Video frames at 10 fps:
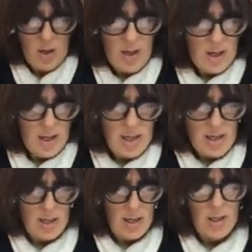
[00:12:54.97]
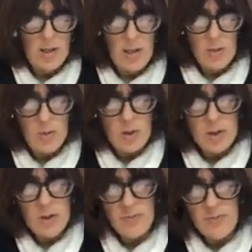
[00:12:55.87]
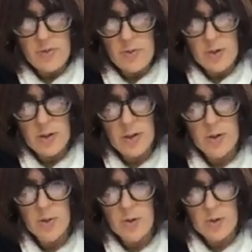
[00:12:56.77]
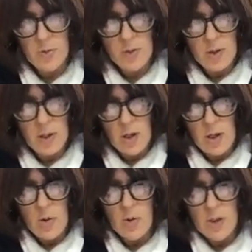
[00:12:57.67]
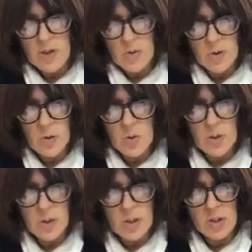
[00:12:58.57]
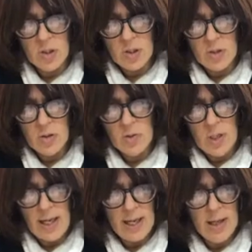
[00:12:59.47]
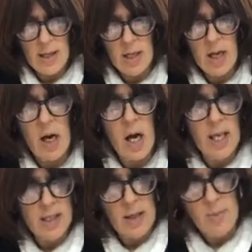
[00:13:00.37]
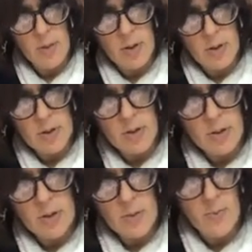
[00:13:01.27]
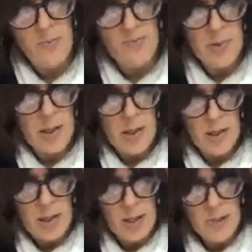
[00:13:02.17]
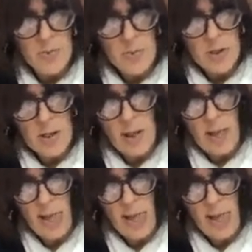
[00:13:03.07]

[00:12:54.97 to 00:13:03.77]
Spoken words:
okay, and another one on the floor. Here we'll do, well, it's good to do like an odd number. So here's one,